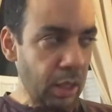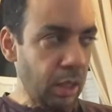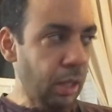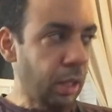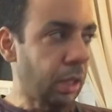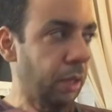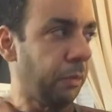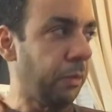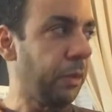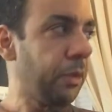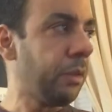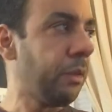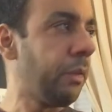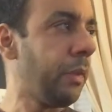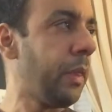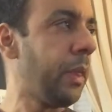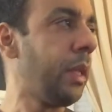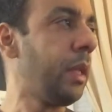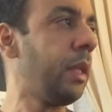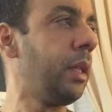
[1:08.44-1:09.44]
The first
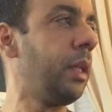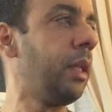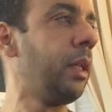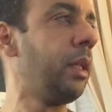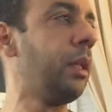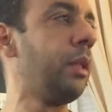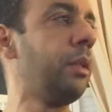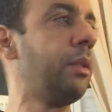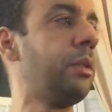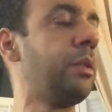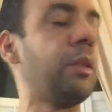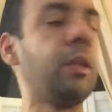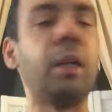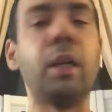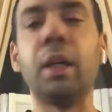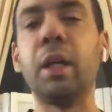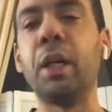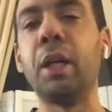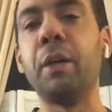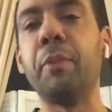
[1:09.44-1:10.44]
thing is
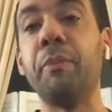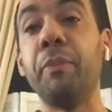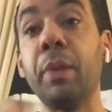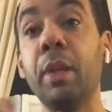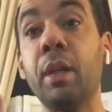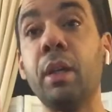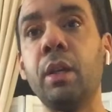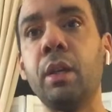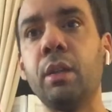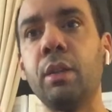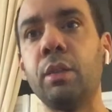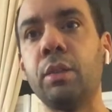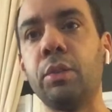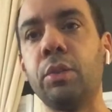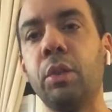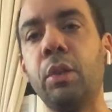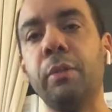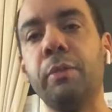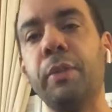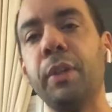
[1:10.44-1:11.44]

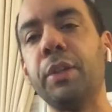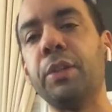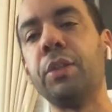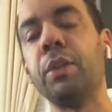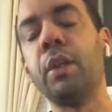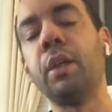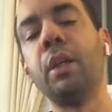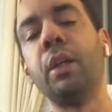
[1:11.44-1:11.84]
Solfege.